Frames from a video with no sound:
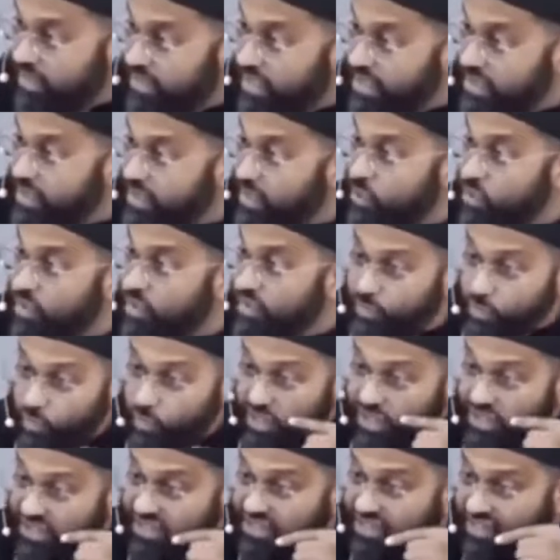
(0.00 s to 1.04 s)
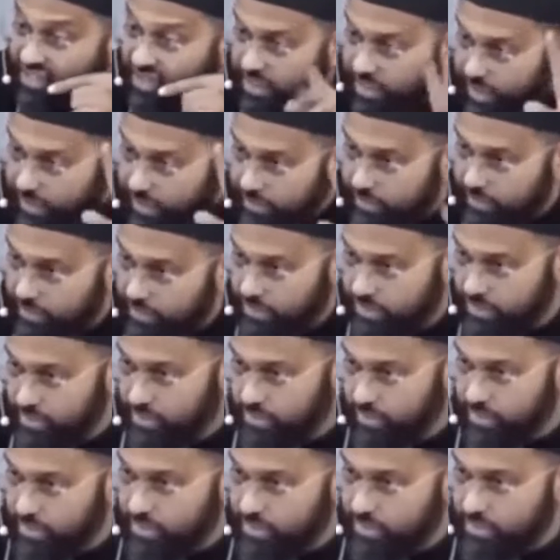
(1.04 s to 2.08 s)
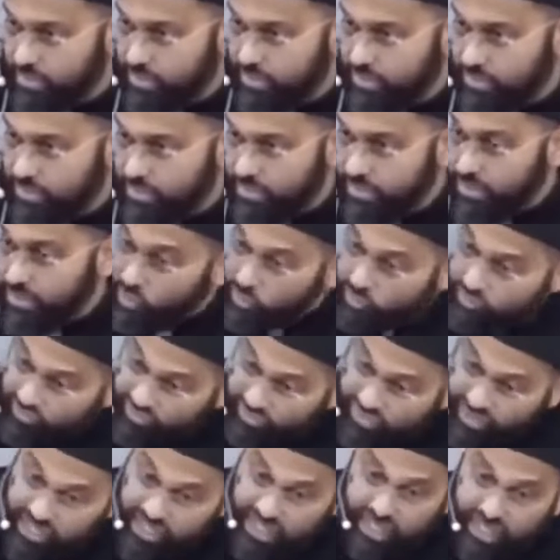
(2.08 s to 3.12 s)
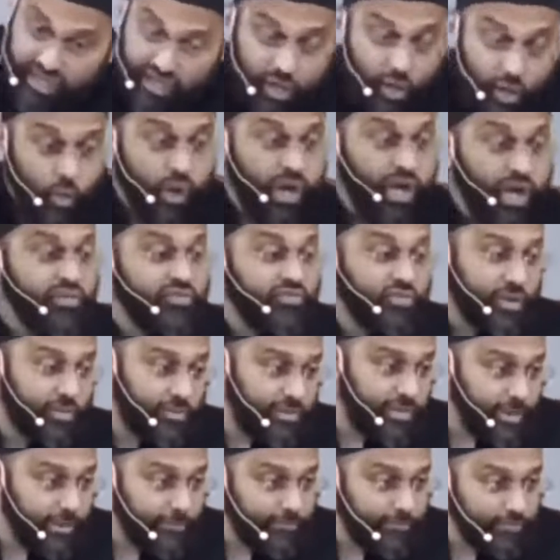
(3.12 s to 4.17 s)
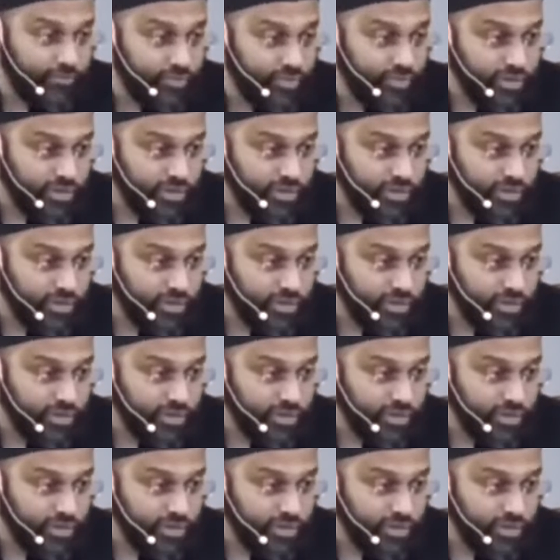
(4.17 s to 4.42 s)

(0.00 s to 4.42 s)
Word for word: that they don't even want to see them. They're fleeing away from them.